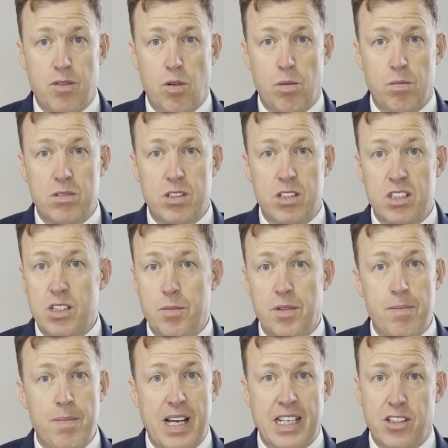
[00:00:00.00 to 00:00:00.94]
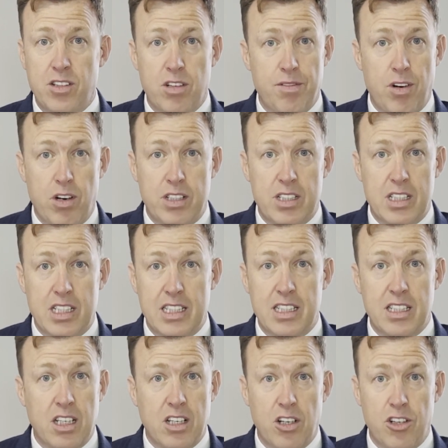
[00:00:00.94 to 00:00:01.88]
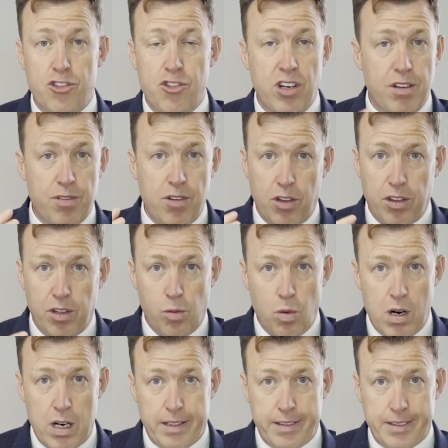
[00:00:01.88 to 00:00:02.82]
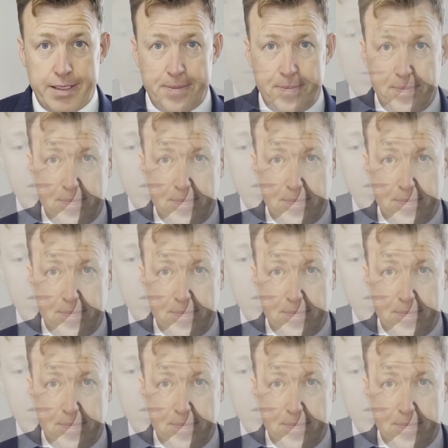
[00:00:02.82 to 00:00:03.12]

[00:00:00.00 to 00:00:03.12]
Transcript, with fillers: form to some of the best universities in the country, if not the world.